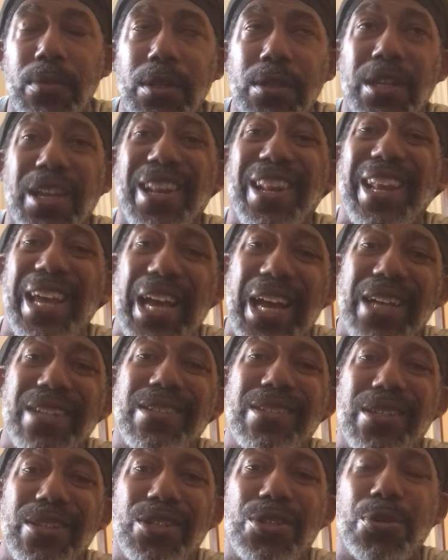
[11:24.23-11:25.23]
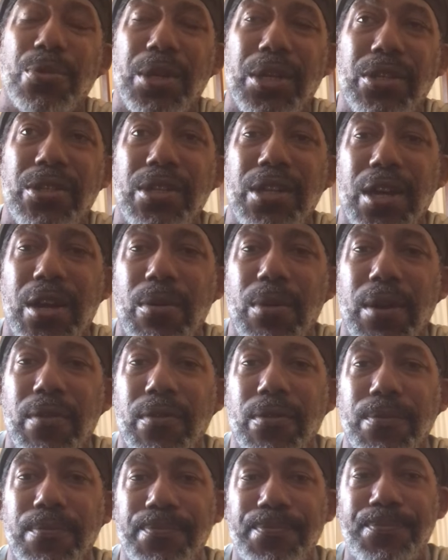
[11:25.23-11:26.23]
The last situation,
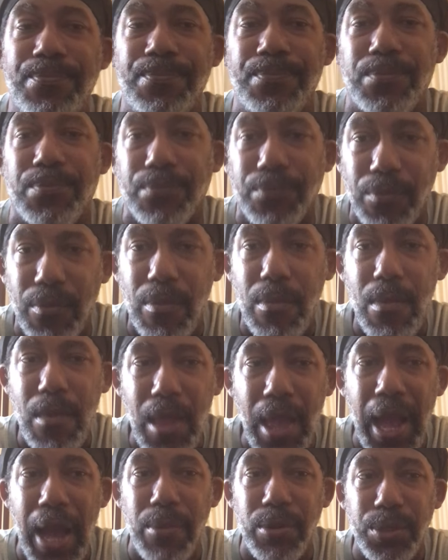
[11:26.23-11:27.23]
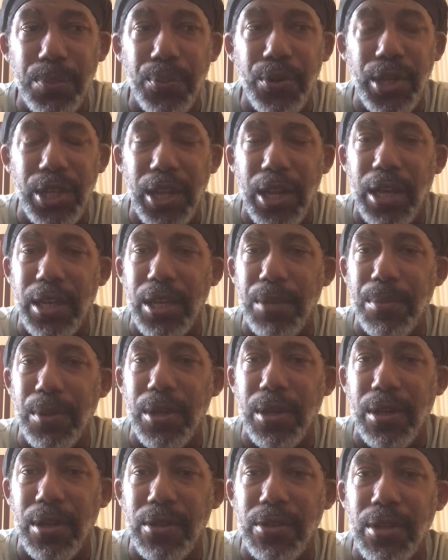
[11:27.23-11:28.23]
however, I was pretty lucky
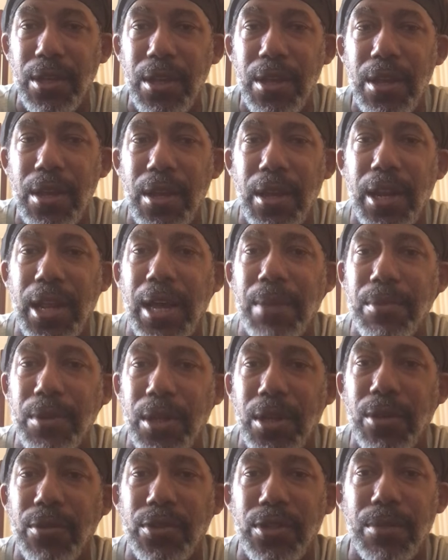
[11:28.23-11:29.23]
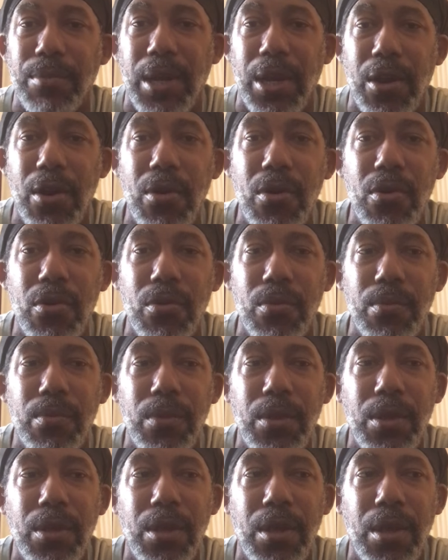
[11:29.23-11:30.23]
because it happened close to my home,
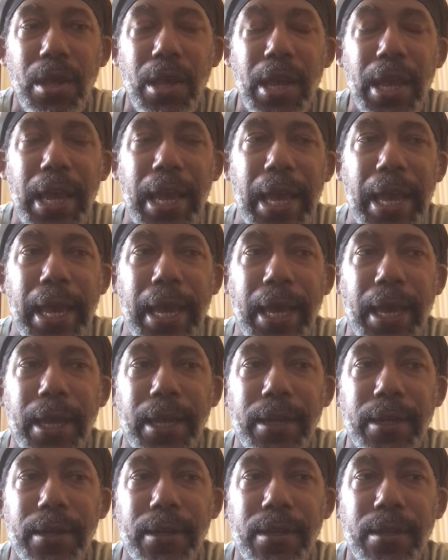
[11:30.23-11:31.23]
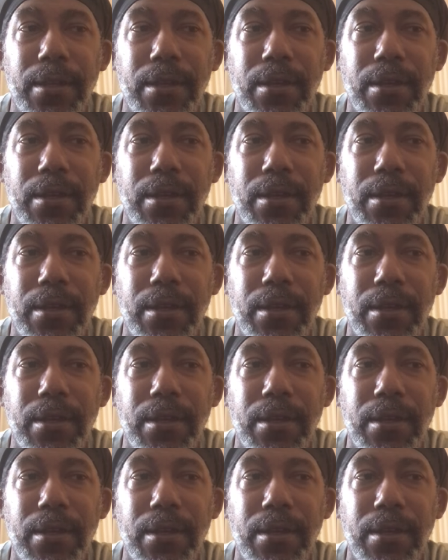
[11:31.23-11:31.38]
and